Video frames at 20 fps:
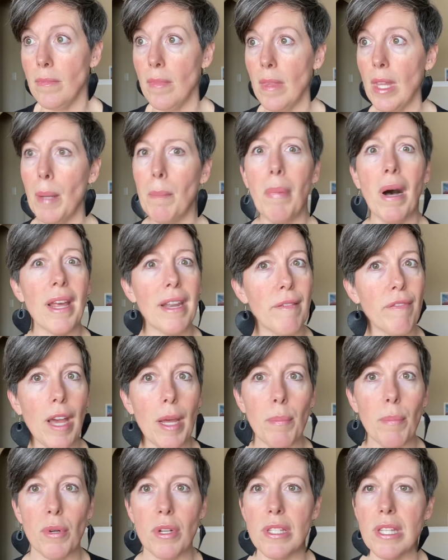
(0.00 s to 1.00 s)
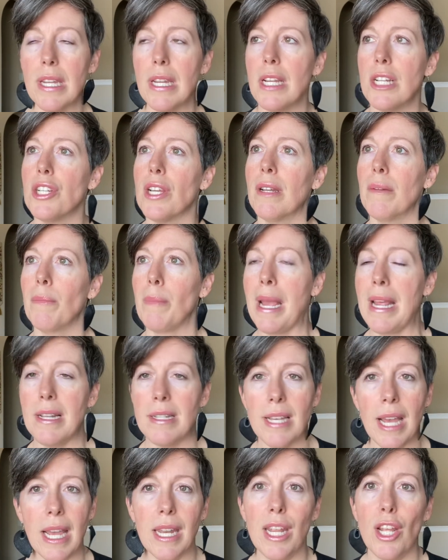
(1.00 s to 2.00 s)
body fat percentage and
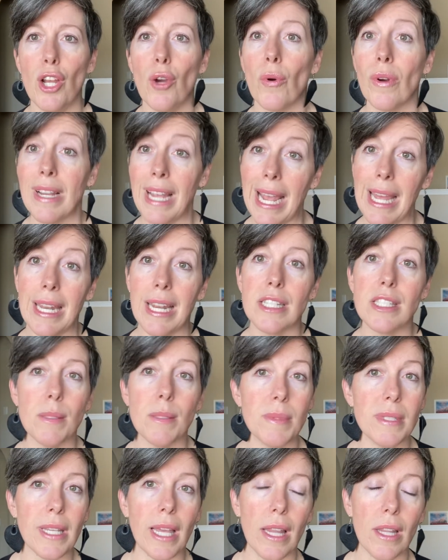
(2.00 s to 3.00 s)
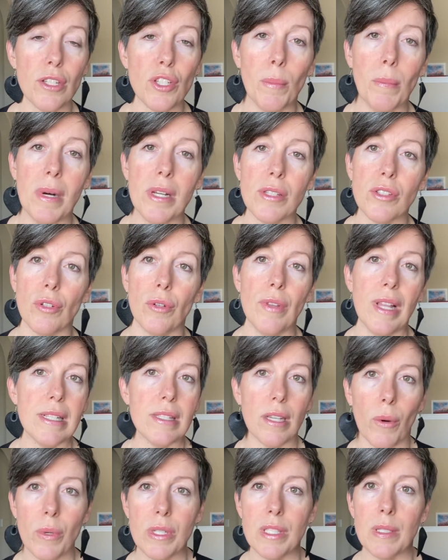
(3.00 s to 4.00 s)
maintaining or gaining some skeletal muscle. That's
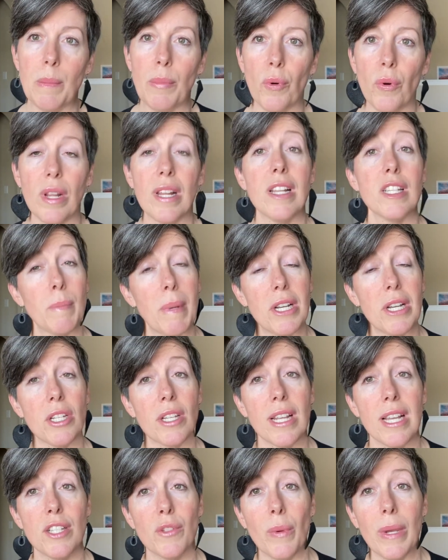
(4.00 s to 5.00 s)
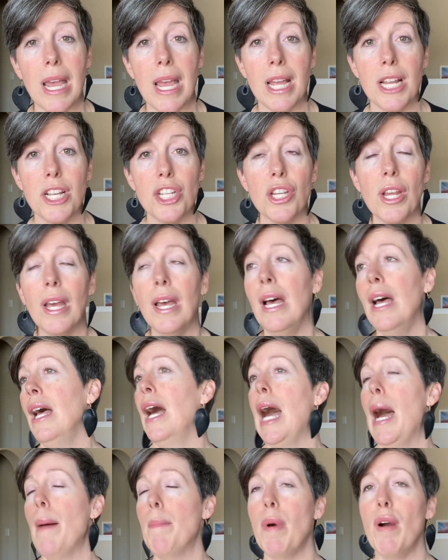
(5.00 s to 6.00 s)
always important, especially as we age.
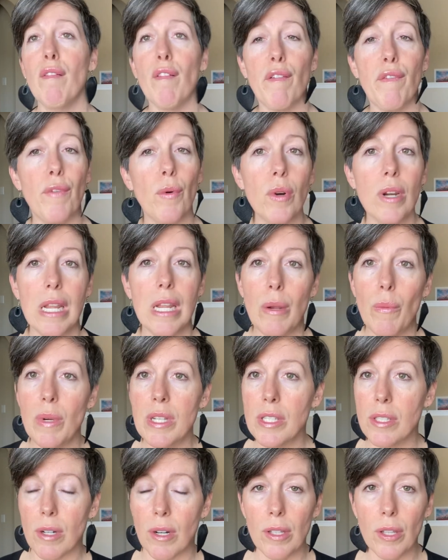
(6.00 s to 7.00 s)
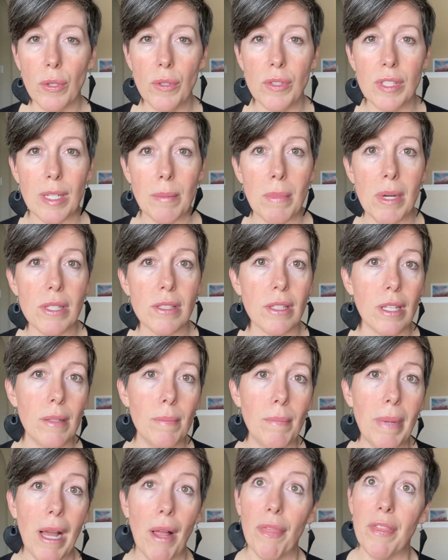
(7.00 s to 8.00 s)
I'm over 40. We start losing muscle
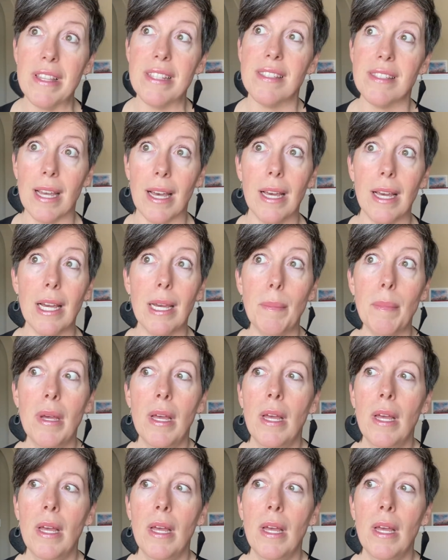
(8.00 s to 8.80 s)
about this time.